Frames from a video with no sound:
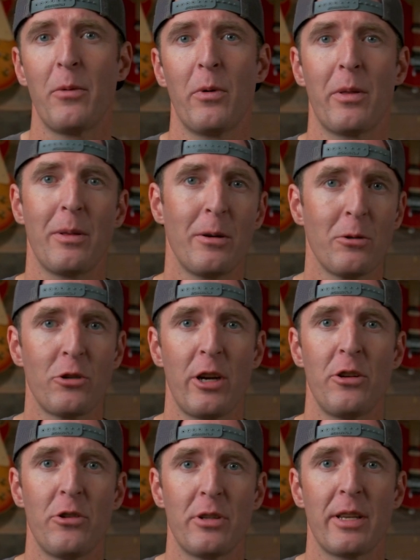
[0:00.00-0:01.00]
with little
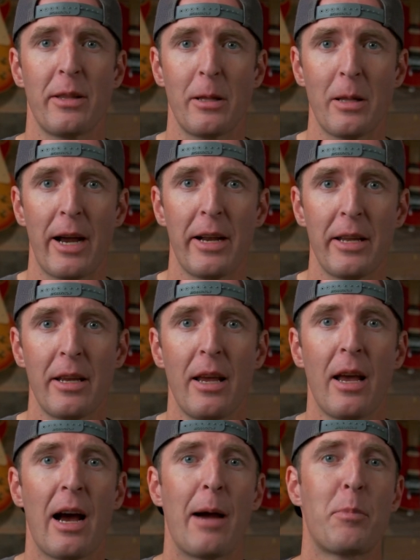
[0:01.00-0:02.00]
changes in the lighting,
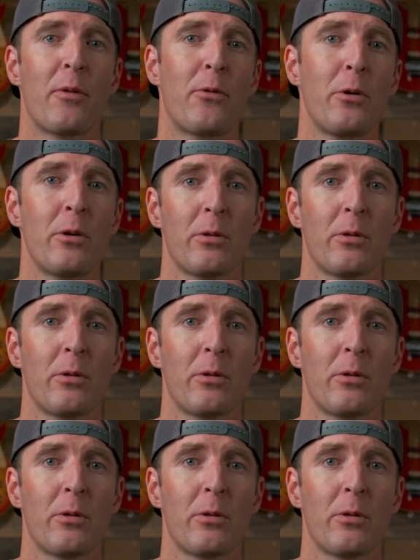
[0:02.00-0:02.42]
I prefer to